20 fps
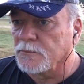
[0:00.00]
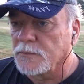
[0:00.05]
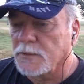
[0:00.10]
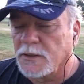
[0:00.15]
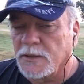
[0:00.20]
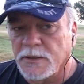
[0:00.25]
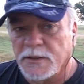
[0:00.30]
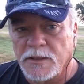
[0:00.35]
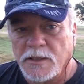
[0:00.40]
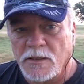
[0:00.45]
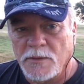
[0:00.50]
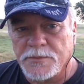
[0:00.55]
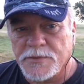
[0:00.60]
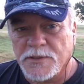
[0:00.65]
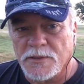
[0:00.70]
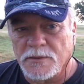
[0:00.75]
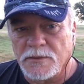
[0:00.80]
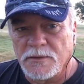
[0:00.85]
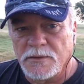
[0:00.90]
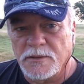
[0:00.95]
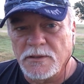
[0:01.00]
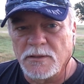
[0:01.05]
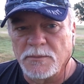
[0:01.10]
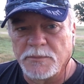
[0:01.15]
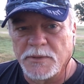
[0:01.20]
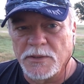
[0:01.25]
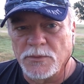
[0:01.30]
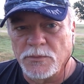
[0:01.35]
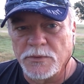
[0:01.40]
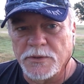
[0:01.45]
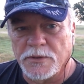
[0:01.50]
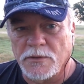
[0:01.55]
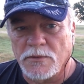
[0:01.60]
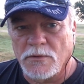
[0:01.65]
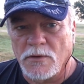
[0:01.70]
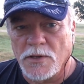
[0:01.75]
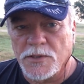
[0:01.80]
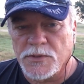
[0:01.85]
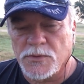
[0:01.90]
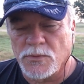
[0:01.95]
It helps a little bit with the
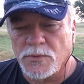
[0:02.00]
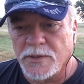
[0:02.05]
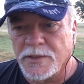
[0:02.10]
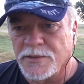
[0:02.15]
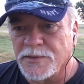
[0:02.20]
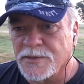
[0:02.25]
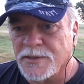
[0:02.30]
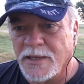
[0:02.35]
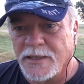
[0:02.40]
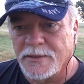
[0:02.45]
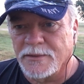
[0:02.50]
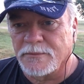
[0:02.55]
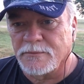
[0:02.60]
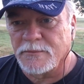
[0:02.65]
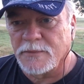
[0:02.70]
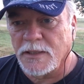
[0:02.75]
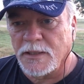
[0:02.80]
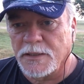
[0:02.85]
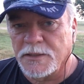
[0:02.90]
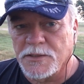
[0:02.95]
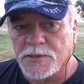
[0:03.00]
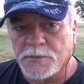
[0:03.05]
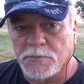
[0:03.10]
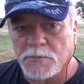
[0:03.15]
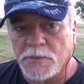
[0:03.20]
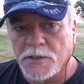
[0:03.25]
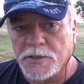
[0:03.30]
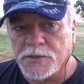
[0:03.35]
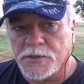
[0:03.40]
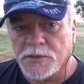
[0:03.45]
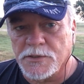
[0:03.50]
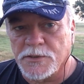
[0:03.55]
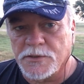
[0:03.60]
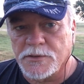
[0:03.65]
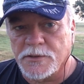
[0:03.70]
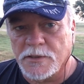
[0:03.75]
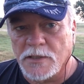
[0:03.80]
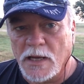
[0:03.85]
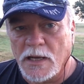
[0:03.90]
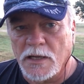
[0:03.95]
crosswinds, not as much
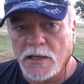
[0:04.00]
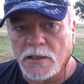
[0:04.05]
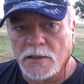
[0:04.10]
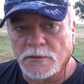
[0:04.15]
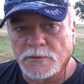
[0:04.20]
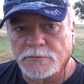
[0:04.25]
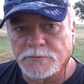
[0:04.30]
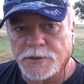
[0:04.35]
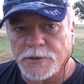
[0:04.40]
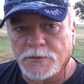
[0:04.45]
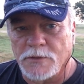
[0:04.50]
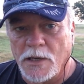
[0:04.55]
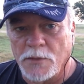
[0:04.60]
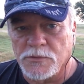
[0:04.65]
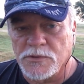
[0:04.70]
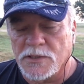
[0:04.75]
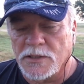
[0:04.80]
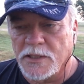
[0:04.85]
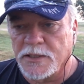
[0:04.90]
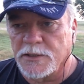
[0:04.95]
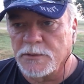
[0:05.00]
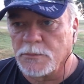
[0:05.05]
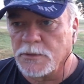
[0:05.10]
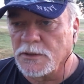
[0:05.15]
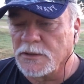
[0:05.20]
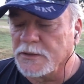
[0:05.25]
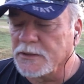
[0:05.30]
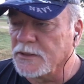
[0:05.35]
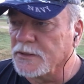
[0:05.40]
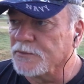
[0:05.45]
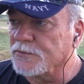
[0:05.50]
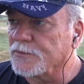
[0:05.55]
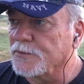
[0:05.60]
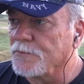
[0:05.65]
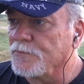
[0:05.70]
as I was led to believe.